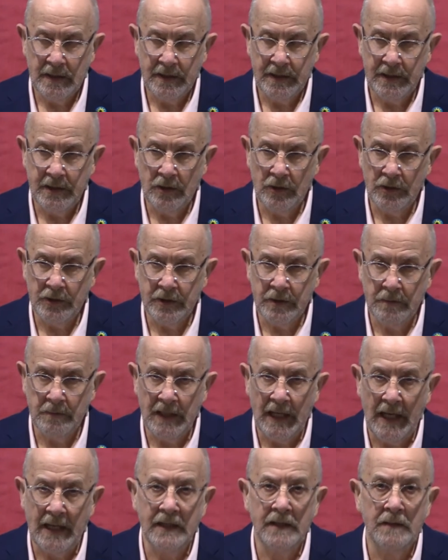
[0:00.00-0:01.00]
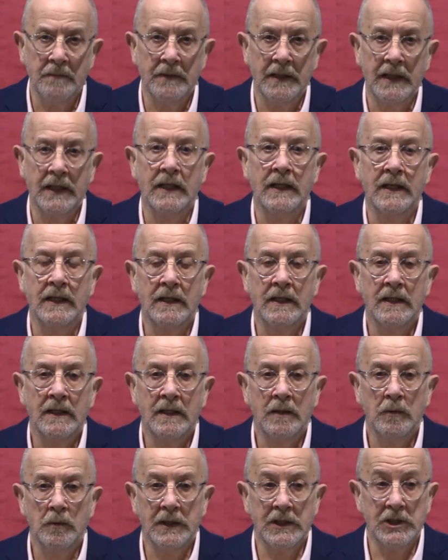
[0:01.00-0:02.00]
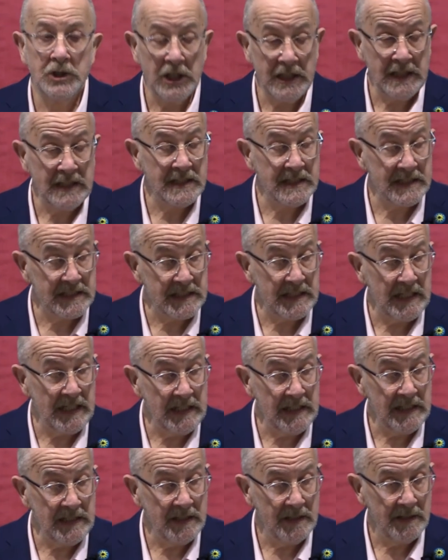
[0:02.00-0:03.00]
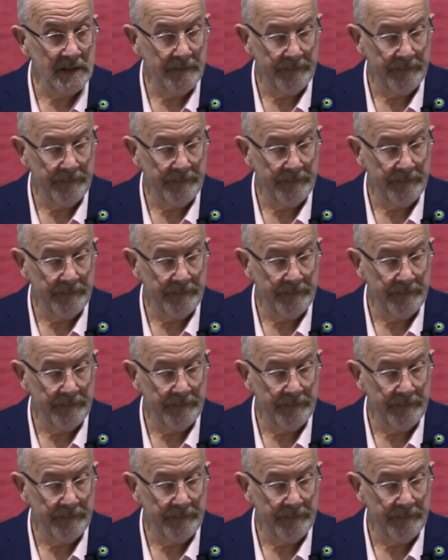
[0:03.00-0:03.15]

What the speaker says: the ultimate enemy, which is sin.